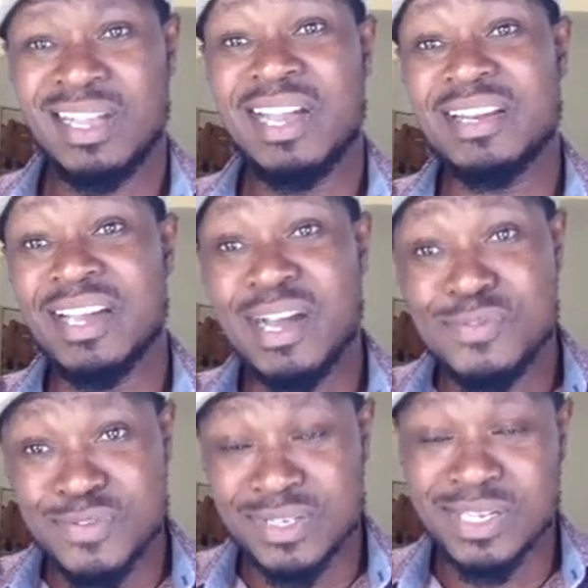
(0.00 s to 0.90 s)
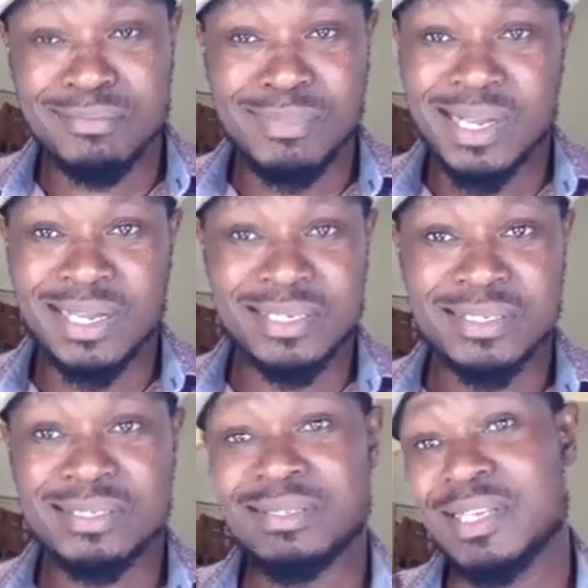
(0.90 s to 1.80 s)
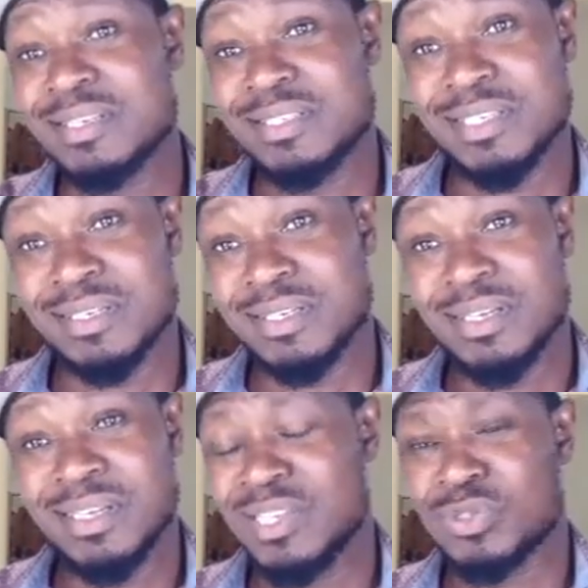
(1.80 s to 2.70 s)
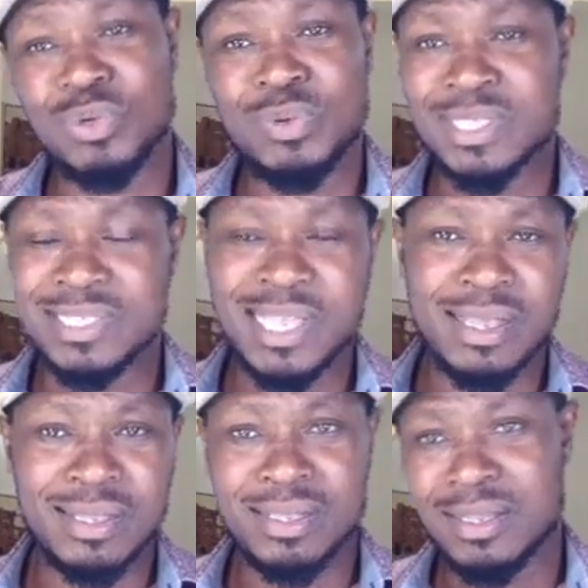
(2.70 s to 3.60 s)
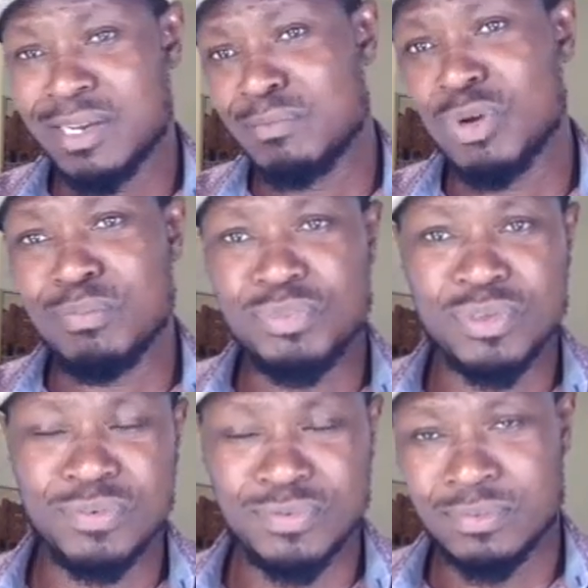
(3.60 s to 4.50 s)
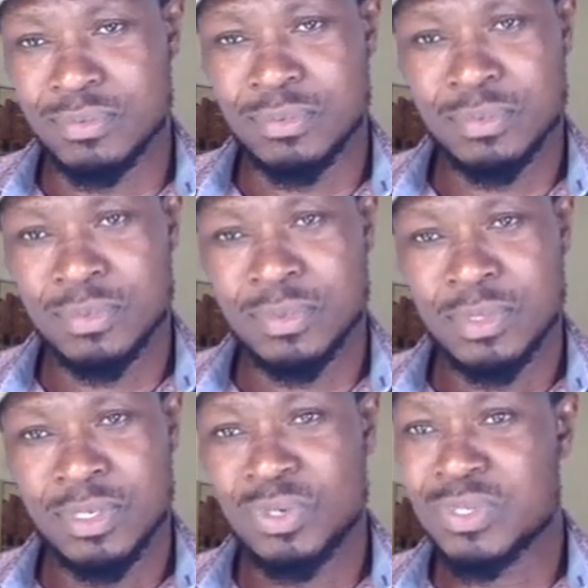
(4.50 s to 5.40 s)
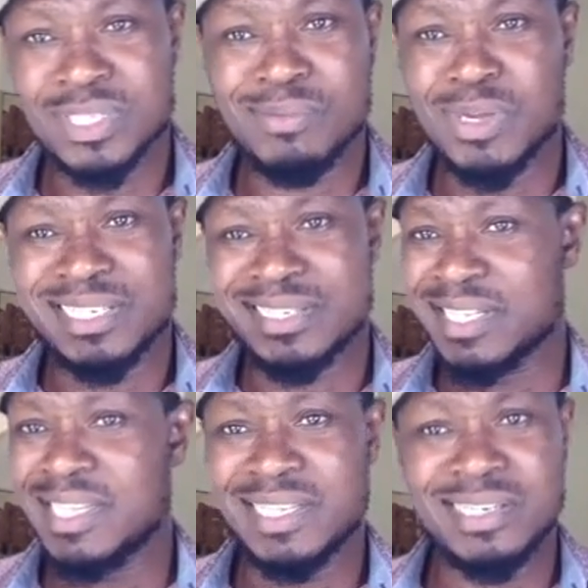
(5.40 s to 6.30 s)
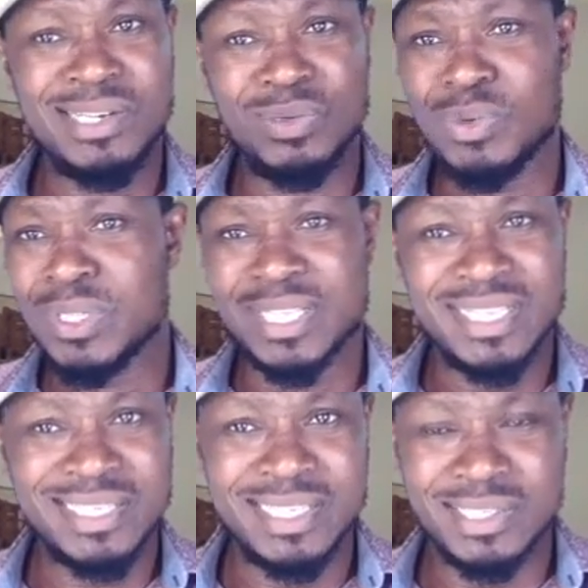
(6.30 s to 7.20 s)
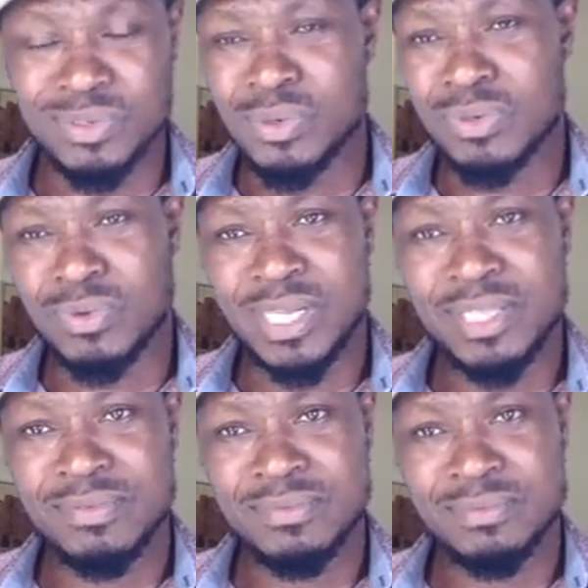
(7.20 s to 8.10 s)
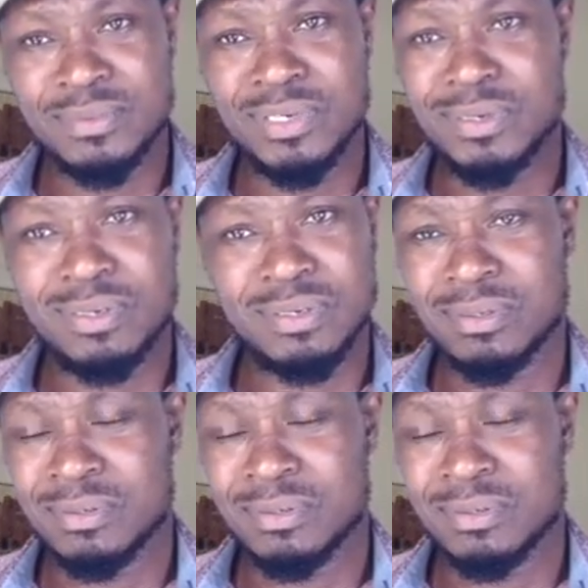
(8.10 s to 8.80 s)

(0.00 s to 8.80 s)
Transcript: An African man's side chick is always younger and more beautiful. Not someone tired and older than his own wife. No.